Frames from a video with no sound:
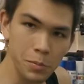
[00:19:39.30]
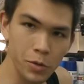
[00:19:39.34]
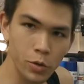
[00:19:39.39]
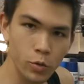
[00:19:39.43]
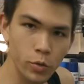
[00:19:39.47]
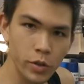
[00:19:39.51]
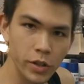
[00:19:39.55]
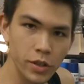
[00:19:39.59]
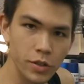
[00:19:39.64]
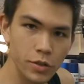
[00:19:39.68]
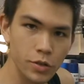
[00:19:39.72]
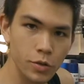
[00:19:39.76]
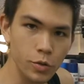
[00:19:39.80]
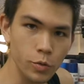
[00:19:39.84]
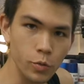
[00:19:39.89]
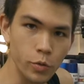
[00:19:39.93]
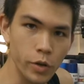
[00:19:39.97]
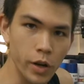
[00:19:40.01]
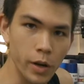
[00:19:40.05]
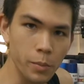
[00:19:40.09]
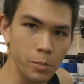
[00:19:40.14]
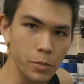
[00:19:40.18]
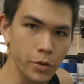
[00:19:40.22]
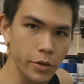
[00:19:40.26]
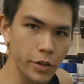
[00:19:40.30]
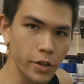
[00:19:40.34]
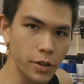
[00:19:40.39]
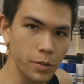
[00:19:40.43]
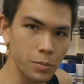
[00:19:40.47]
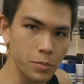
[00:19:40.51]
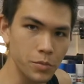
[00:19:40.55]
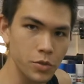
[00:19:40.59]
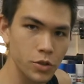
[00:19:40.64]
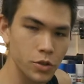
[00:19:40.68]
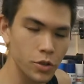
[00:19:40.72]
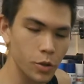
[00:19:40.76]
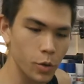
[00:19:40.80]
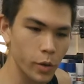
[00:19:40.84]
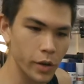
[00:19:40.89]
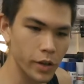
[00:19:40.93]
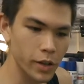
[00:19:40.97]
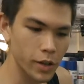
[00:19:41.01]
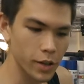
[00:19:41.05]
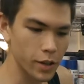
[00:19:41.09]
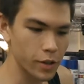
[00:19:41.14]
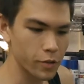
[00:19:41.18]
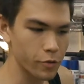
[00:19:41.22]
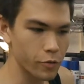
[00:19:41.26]
going to number them so I
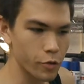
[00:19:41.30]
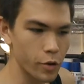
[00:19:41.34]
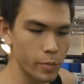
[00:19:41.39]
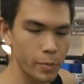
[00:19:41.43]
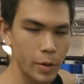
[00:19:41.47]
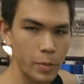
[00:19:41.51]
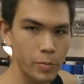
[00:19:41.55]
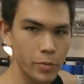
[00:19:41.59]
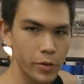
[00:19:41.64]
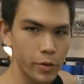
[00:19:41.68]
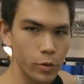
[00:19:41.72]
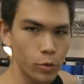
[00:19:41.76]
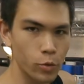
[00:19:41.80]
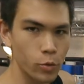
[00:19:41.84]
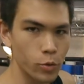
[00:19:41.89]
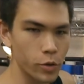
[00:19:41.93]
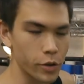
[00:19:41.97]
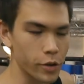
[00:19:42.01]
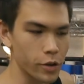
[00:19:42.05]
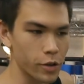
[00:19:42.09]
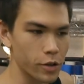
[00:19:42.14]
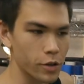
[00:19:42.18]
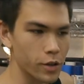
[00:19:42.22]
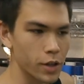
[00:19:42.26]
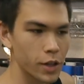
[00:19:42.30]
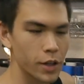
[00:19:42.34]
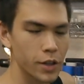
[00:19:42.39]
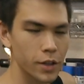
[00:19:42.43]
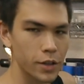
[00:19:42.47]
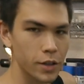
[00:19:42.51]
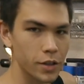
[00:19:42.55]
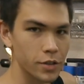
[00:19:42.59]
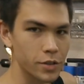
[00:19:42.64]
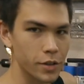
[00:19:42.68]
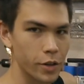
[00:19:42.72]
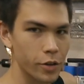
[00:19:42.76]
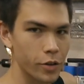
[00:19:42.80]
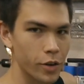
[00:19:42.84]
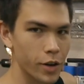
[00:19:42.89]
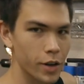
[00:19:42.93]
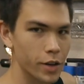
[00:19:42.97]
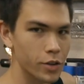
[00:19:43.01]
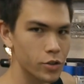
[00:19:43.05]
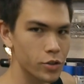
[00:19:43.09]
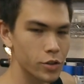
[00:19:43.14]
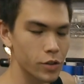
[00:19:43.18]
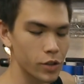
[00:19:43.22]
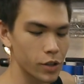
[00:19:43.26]
can remember the order, because they're
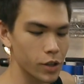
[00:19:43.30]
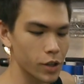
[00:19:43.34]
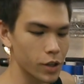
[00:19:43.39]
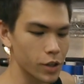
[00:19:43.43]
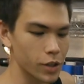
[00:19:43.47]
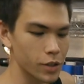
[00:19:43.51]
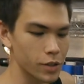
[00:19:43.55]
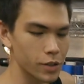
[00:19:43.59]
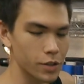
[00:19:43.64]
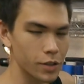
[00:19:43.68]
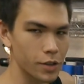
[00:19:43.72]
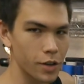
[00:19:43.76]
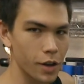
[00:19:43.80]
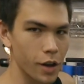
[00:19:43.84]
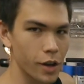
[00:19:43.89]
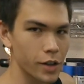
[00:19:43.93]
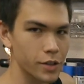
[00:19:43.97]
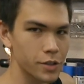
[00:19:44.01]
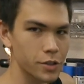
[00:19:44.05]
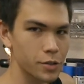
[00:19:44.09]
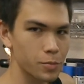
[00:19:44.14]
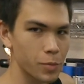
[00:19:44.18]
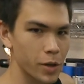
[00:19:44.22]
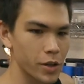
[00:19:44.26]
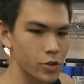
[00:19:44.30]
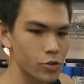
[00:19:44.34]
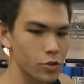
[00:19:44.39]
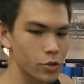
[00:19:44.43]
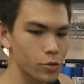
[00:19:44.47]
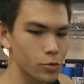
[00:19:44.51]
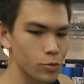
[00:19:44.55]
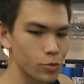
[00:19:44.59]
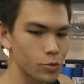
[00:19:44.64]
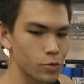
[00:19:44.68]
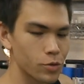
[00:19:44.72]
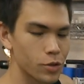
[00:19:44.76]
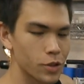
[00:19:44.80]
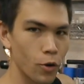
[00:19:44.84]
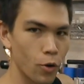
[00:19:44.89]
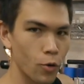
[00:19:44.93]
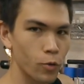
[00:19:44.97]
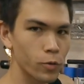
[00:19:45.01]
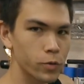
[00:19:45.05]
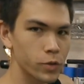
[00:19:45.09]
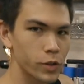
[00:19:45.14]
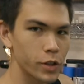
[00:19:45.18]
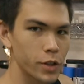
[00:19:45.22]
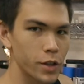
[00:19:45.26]
actually not symmetrical.
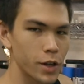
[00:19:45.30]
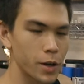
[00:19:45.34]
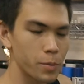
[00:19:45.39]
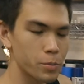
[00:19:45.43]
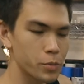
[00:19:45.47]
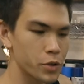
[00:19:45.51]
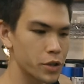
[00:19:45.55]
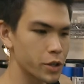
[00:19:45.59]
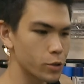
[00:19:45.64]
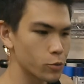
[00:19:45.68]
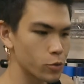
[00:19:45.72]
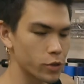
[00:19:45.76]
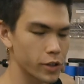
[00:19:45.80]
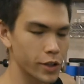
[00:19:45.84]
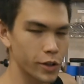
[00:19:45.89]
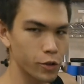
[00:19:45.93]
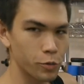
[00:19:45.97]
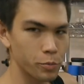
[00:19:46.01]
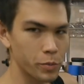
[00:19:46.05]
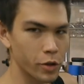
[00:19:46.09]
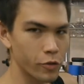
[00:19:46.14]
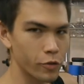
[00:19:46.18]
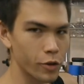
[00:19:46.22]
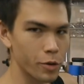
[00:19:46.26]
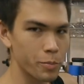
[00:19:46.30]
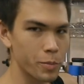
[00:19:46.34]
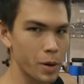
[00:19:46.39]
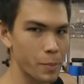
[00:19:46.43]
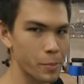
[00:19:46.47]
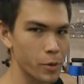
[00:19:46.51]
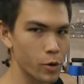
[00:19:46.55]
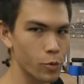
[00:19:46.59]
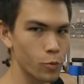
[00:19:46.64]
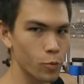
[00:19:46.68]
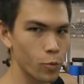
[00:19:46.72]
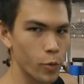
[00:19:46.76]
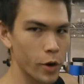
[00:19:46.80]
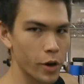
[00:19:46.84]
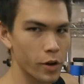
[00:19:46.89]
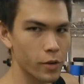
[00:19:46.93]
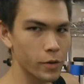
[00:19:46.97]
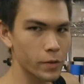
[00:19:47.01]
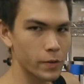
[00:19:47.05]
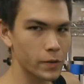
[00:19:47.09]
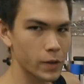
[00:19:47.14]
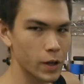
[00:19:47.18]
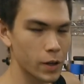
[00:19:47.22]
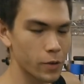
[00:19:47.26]
Hopefully numbering will help me remember
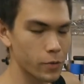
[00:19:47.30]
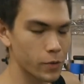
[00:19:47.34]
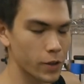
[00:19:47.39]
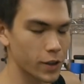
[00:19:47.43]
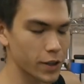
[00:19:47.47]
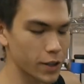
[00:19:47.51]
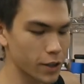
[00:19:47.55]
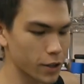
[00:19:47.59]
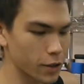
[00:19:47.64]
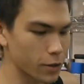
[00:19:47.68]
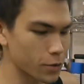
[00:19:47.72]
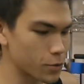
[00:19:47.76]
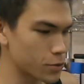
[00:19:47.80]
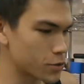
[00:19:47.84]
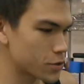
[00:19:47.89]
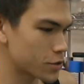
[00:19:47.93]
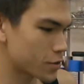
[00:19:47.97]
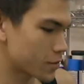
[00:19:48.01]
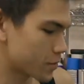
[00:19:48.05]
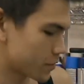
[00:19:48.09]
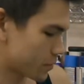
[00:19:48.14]
where everything goes.